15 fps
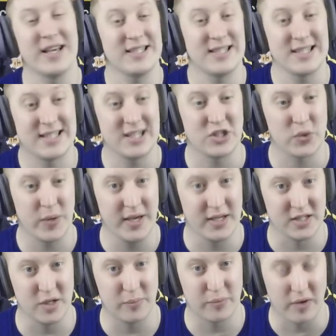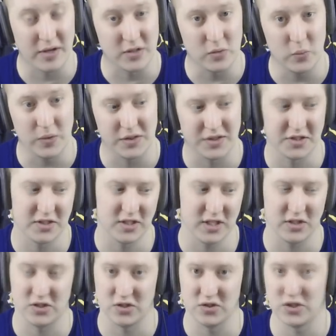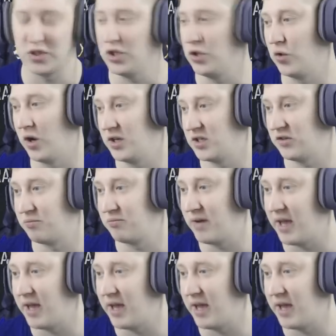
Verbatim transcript: that's the situation at present with the suggestions that you guys have